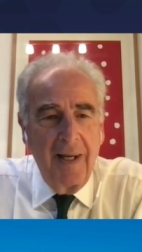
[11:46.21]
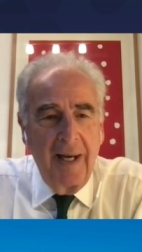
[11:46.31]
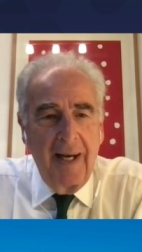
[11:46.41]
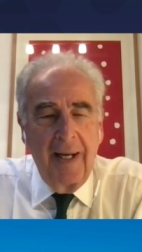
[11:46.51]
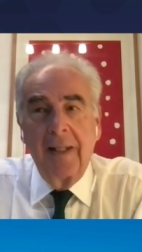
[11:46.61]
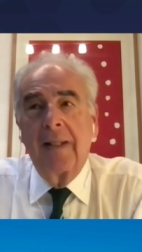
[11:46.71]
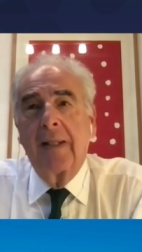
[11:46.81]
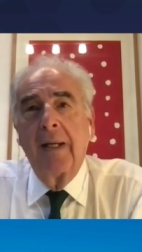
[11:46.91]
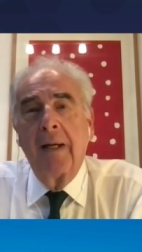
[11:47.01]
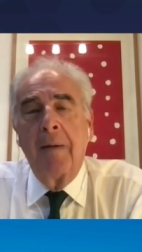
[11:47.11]
And
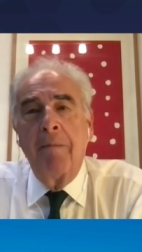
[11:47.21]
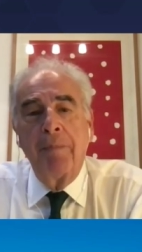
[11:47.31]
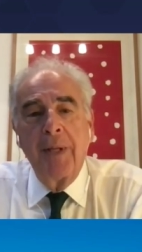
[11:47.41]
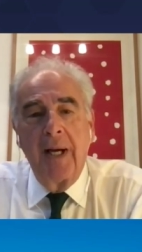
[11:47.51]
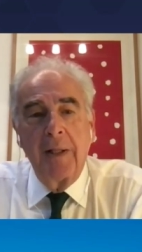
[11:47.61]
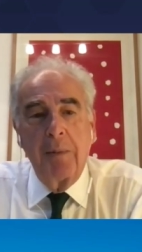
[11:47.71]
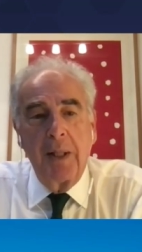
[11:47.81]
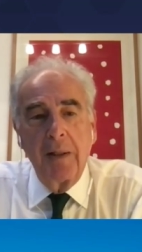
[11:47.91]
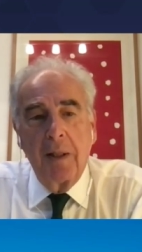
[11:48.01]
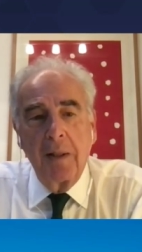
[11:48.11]
uh, and
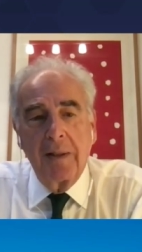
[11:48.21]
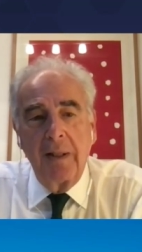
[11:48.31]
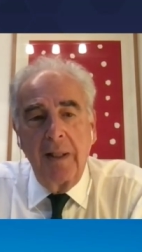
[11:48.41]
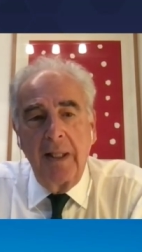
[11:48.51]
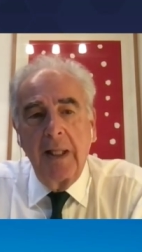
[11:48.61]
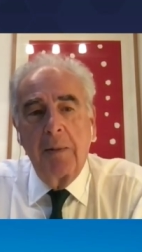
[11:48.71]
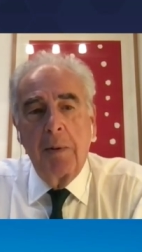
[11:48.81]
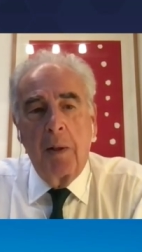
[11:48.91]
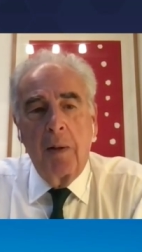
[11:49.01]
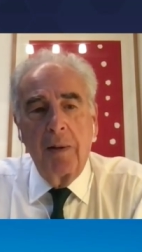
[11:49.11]
we're not
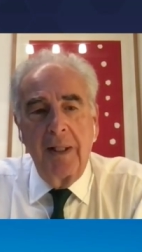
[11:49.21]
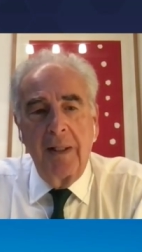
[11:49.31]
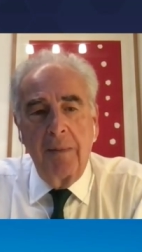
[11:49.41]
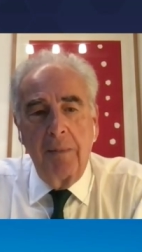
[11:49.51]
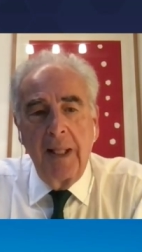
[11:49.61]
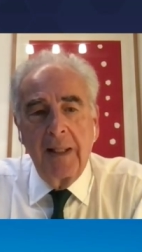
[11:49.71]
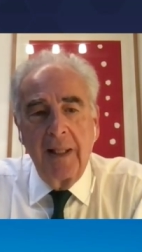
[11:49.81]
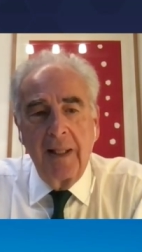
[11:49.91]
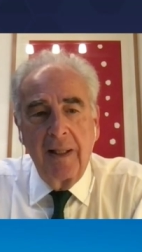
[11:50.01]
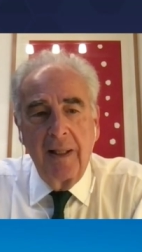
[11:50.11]
equal in
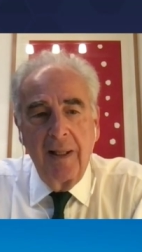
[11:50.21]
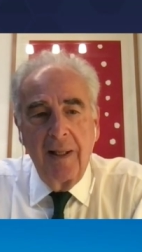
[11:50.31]
making